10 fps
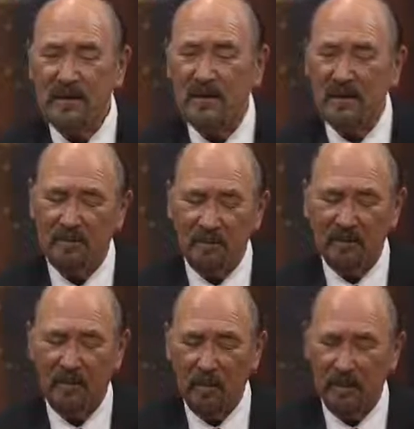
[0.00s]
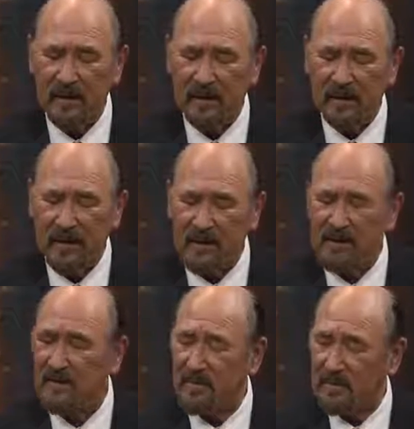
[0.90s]
that performing? Is
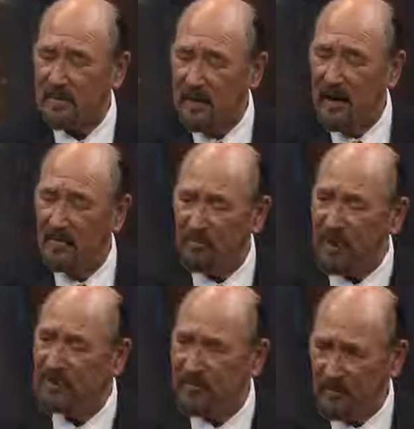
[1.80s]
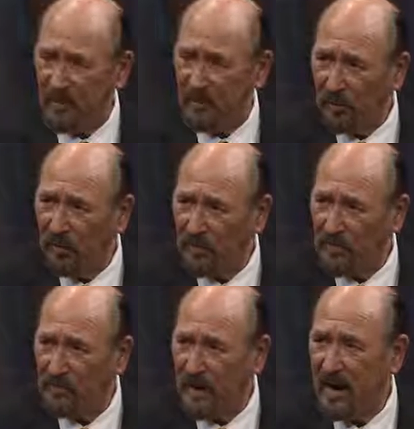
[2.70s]
it the rush from the
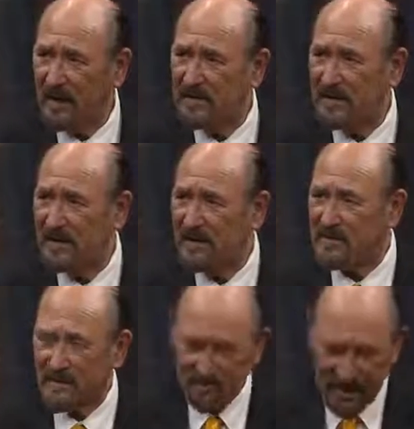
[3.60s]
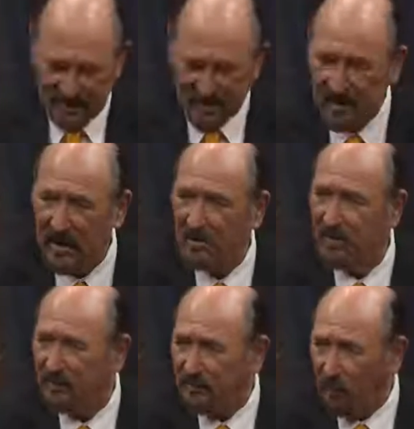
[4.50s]
audience reaction? Is it actually
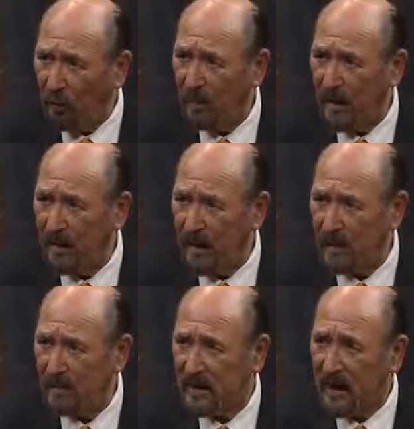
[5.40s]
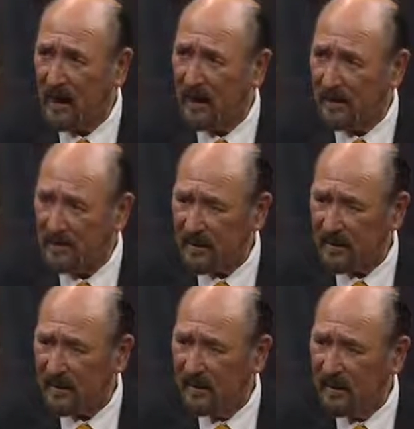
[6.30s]
performing and
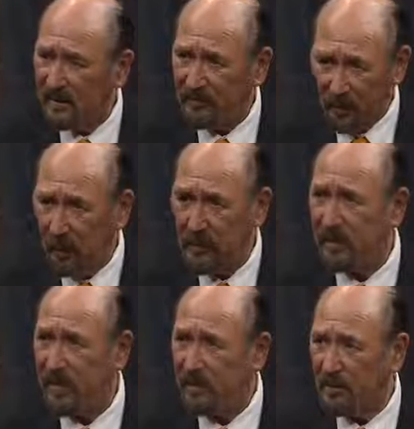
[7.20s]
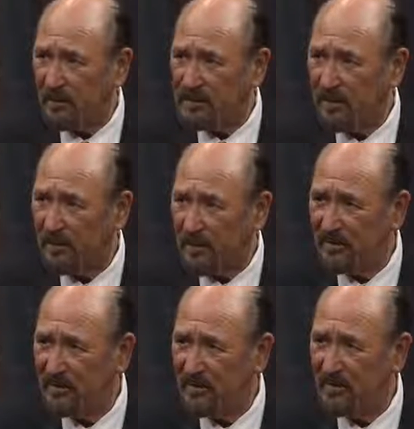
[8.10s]
fooling people, showing
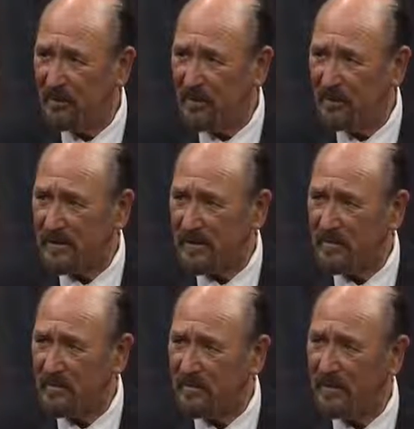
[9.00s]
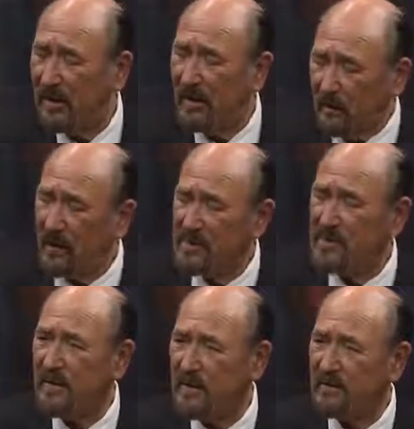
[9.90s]
your abilities? Or what is
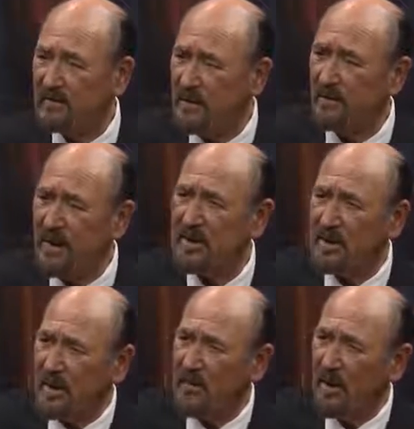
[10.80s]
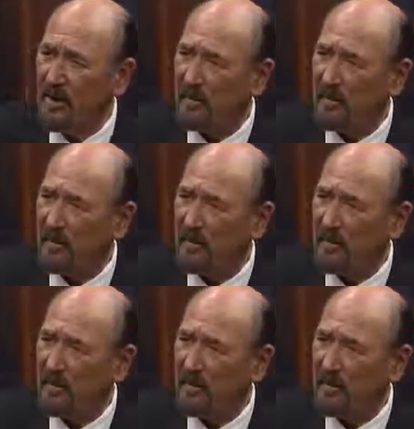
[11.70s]
it that makes you keep going?